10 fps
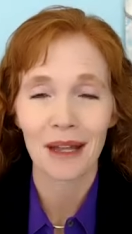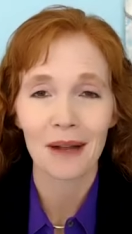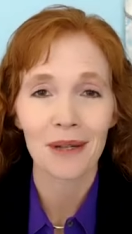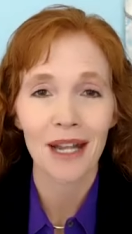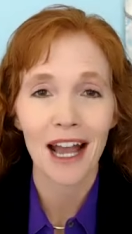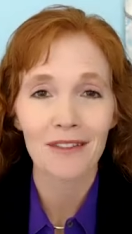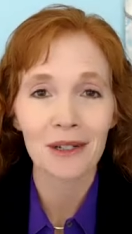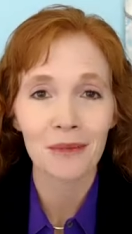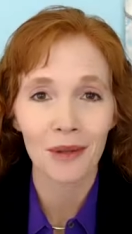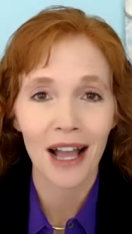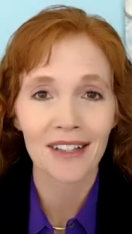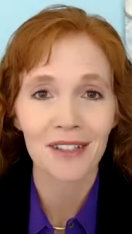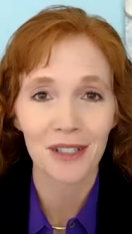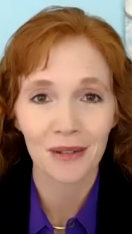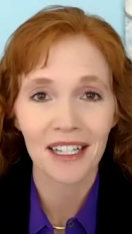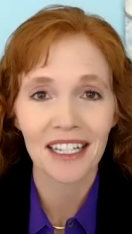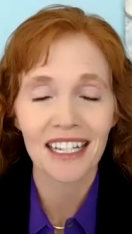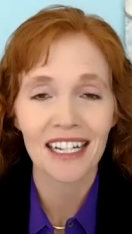And I've been having a blast doing it,